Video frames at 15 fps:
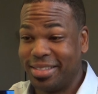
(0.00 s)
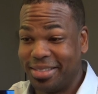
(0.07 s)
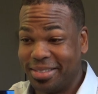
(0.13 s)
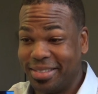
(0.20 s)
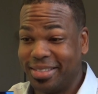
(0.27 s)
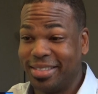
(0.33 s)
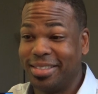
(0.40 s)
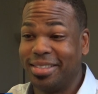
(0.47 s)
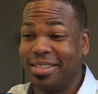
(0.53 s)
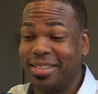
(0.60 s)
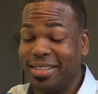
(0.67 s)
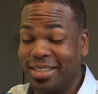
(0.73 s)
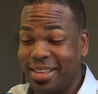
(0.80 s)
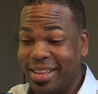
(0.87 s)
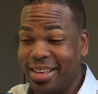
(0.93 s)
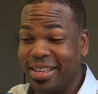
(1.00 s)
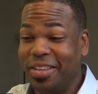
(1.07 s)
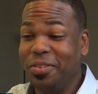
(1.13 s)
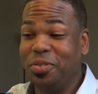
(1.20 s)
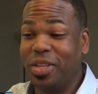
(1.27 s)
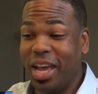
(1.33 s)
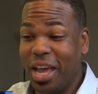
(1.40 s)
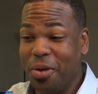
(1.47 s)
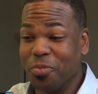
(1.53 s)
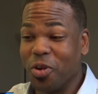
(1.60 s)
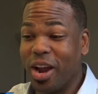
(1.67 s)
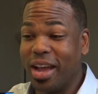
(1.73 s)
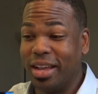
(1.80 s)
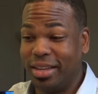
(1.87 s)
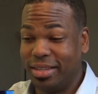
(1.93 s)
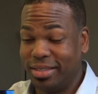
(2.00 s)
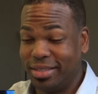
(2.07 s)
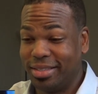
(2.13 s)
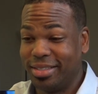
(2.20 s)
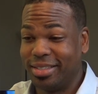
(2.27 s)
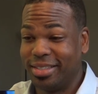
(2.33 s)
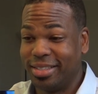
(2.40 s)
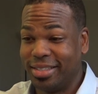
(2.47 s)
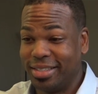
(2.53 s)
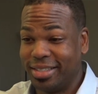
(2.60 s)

news that Stephen A. received you from damn right. Mayweather.